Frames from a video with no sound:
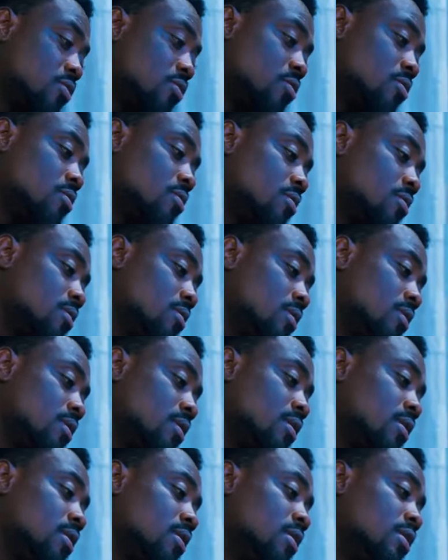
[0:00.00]
so
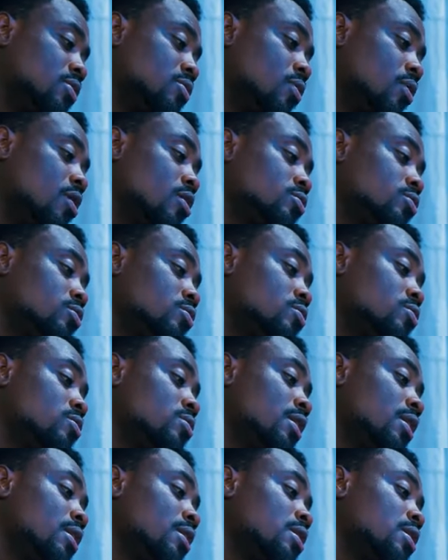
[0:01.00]
it will
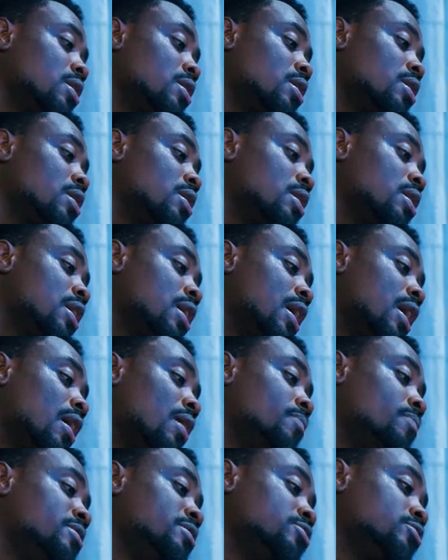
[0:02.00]
also
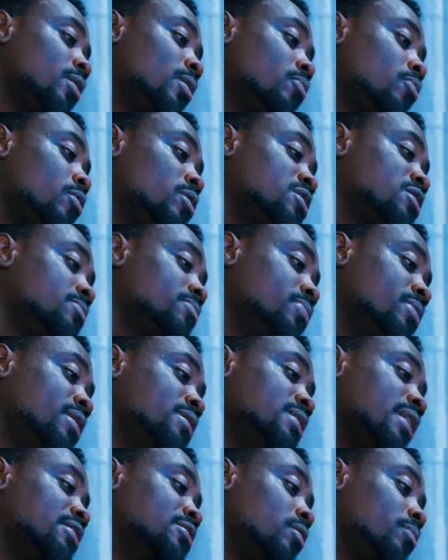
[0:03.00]
help me stop washing
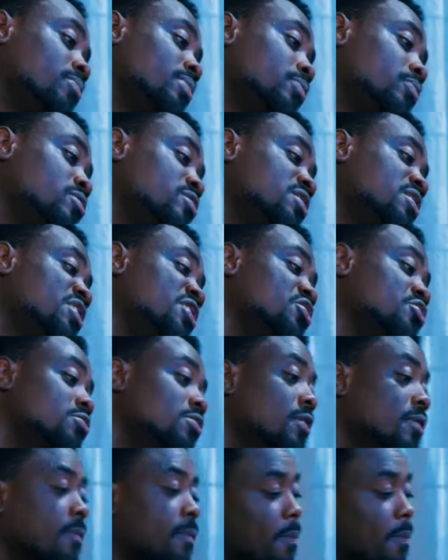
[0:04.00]
plates at some people's eatery.